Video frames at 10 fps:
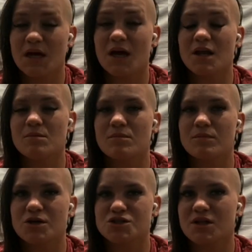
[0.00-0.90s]
Not
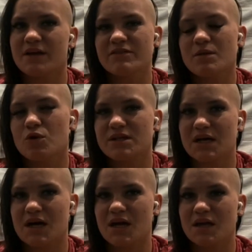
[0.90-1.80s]
martial. I've done Muay
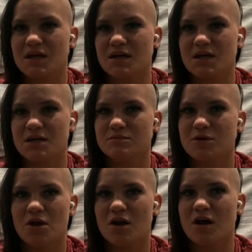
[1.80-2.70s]
Thai
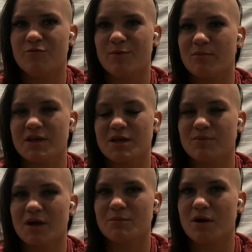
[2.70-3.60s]
on and off, probably
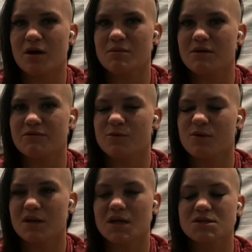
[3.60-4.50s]
combined about
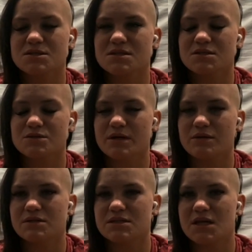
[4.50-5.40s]
4 years is what
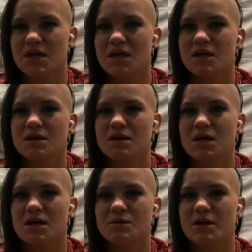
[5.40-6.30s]
I would say.
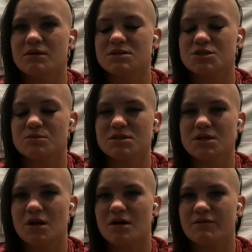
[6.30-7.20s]
But I was a gymnast
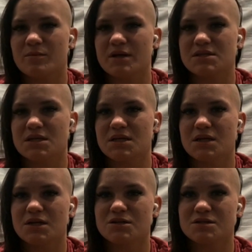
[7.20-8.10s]
on and off for about 10
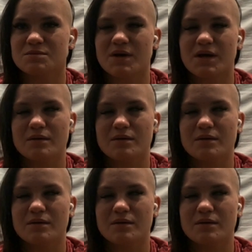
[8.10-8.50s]
years.